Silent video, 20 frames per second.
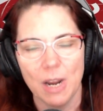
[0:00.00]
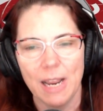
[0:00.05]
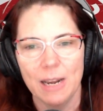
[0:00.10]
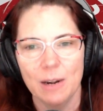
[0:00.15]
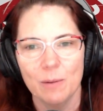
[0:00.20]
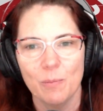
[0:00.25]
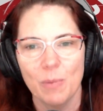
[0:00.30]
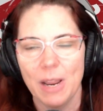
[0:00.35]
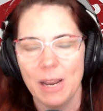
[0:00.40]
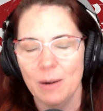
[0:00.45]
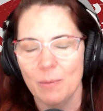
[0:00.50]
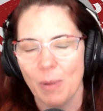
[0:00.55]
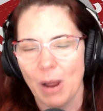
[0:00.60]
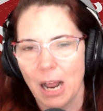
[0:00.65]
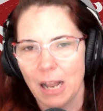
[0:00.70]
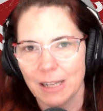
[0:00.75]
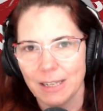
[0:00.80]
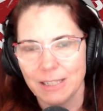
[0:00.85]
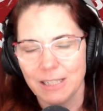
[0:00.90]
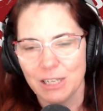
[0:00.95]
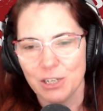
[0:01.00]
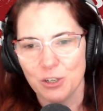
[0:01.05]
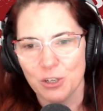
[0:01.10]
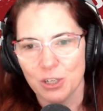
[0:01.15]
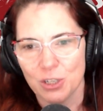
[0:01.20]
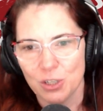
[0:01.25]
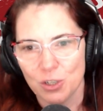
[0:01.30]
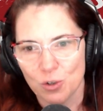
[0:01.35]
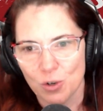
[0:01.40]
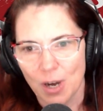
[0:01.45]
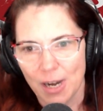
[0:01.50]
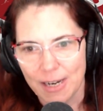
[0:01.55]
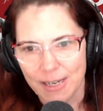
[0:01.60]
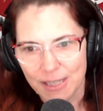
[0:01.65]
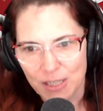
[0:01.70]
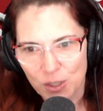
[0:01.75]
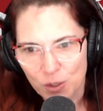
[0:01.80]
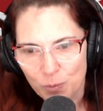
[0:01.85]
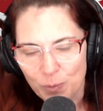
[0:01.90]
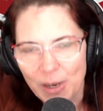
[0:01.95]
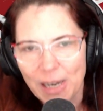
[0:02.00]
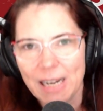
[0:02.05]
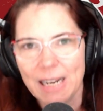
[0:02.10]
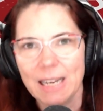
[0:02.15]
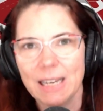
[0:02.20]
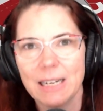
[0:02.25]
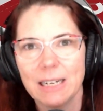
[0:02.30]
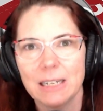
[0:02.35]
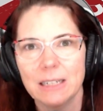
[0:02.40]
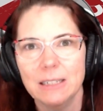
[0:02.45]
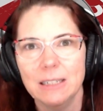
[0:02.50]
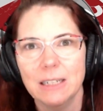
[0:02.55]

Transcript: and politicians try to spin it